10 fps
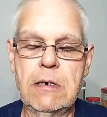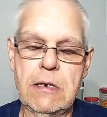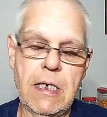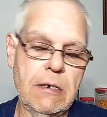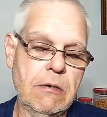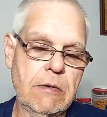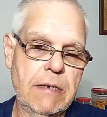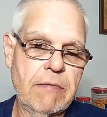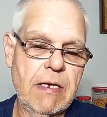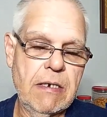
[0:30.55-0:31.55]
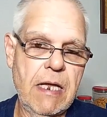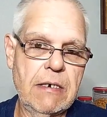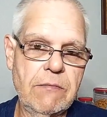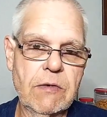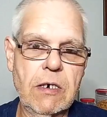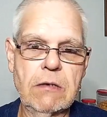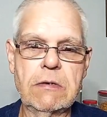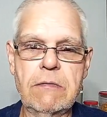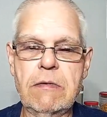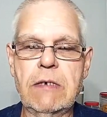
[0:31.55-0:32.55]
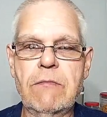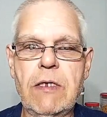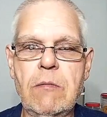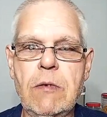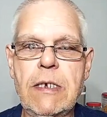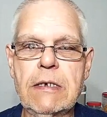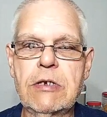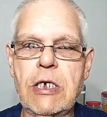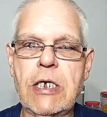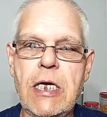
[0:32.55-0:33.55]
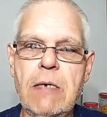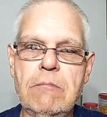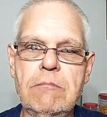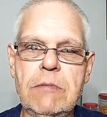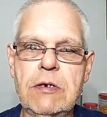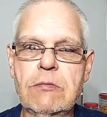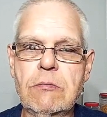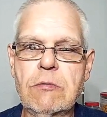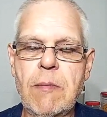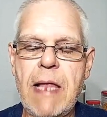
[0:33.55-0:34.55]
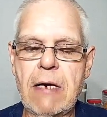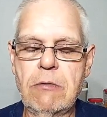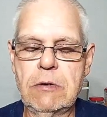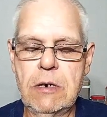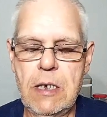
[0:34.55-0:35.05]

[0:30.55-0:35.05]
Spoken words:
I know they've got a lot of different colors and everything available in SJ Cam, but this one's a black one.